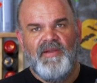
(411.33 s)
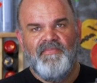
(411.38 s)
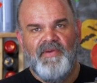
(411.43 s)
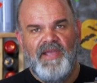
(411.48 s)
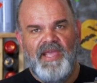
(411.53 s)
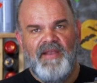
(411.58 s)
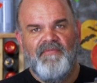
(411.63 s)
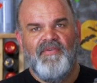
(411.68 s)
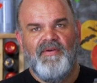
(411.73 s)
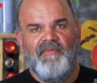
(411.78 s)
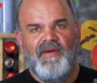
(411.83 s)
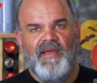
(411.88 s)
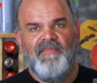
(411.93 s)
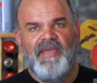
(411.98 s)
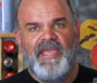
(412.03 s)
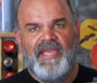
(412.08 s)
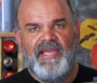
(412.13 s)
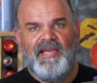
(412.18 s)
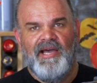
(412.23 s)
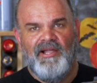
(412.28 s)
paint for my
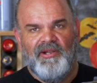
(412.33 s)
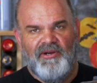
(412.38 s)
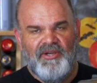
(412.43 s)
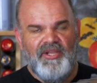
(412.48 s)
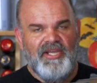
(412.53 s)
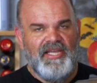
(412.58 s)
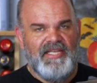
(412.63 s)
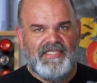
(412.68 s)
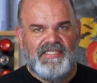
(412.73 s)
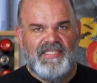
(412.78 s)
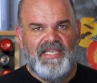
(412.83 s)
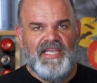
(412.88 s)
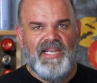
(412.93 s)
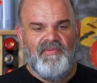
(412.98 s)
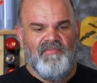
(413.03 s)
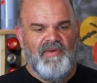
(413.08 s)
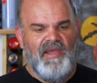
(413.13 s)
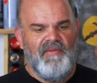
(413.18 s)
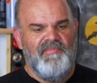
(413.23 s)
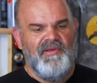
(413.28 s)
main color. You can see it
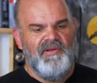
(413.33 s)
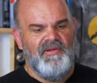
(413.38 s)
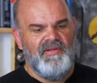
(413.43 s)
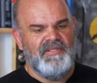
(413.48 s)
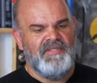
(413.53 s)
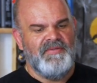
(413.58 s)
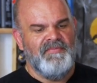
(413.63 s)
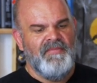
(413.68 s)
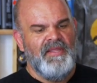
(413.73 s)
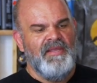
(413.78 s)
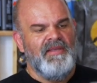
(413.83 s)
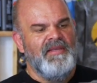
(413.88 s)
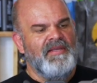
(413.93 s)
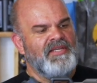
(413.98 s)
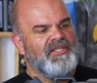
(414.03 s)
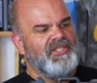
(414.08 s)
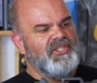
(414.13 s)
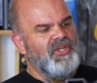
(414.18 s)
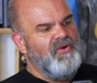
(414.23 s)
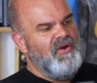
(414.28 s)
in my builds.
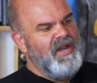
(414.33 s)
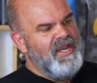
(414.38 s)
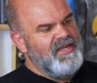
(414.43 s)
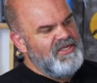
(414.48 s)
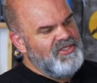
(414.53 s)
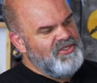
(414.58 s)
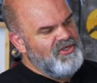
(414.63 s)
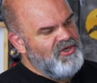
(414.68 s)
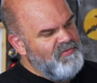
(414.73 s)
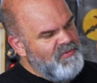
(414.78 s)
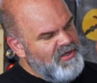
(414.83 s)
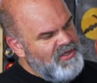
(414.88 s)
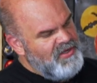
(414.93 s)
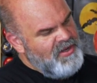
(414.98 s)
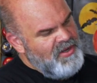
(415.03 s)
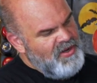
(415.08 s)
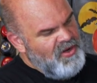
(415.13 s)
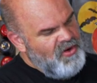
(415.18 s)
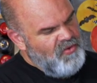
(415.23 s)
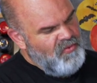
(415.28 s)
So I determine
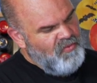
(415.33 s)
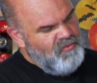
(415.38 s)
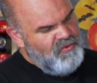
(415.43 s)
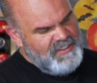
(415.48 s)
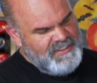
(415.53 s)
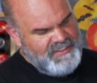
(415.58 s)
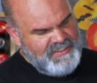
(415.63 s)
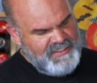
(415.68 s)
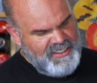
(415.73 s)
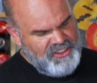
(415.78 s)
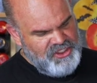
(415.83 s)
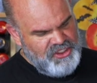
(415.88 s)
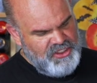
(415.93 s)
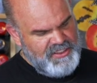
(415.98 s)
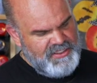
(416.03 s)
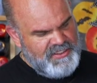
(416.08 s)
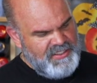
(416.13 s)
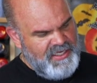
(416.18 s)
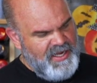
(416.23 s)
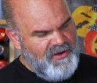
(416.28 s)
what
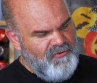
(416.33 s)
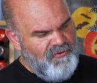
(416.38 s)
sections I